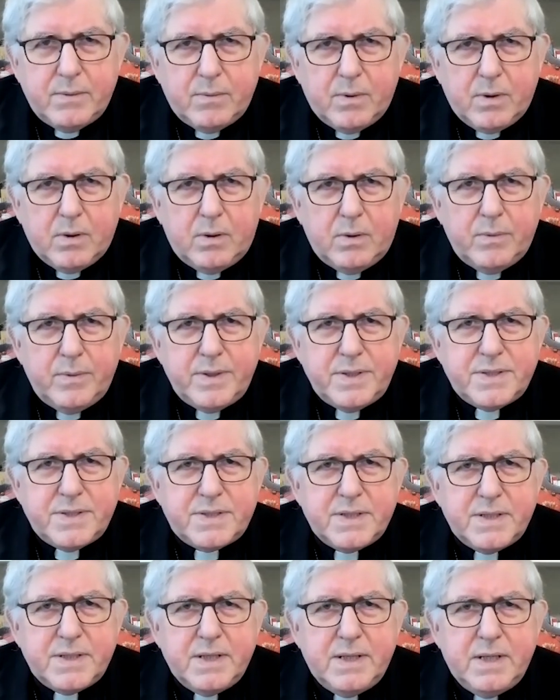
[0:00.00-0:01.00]
We're
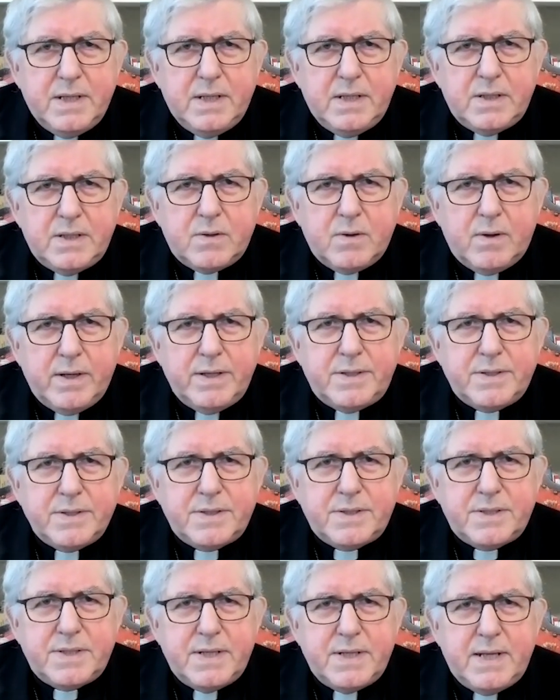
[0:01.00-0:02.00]
always trying to
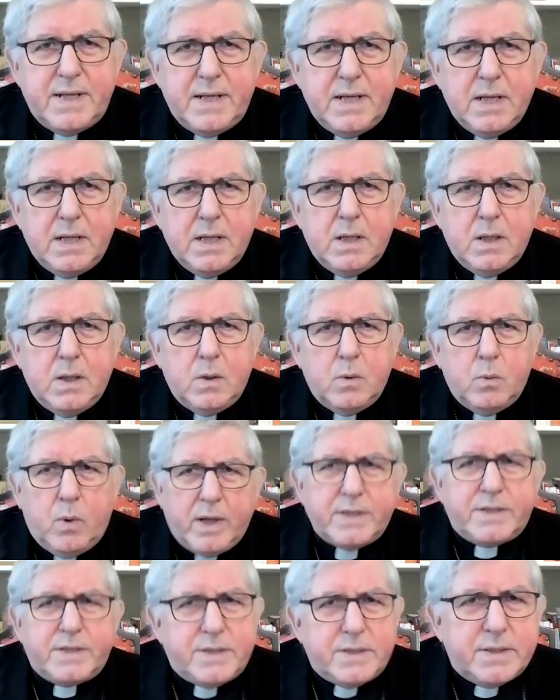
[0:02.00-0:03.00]
see
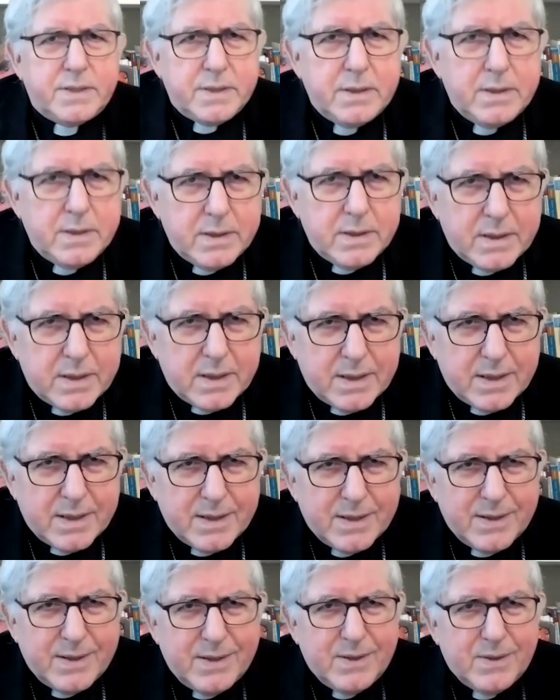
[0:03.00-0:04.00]
what's,
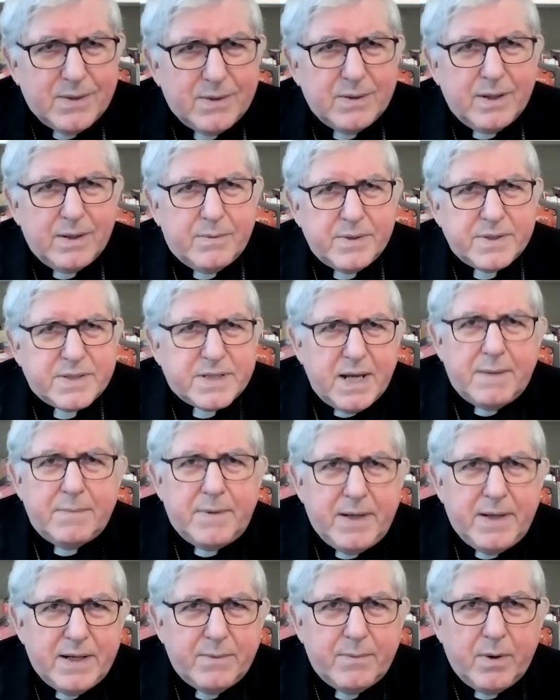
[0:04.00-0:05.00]
you know, like what's
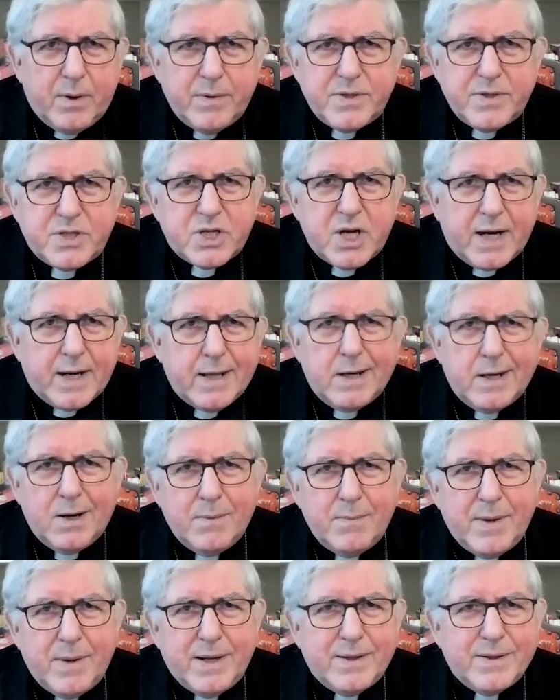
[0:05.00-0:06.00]
happening. We're always checking our
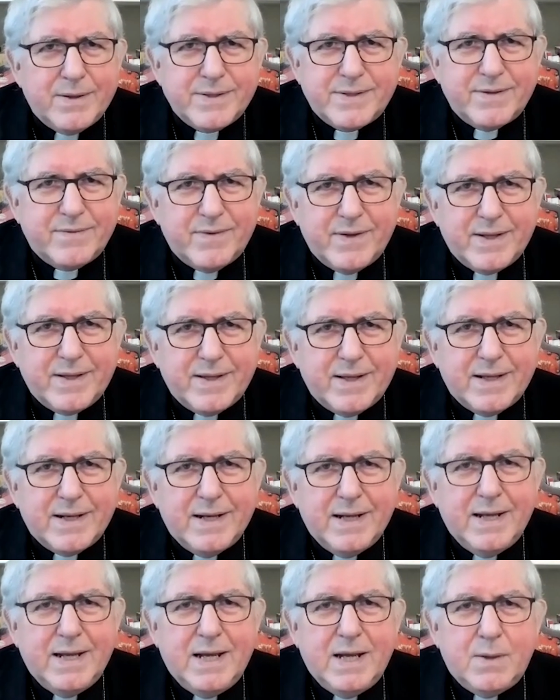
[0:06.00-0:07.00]
mail and stuff like that.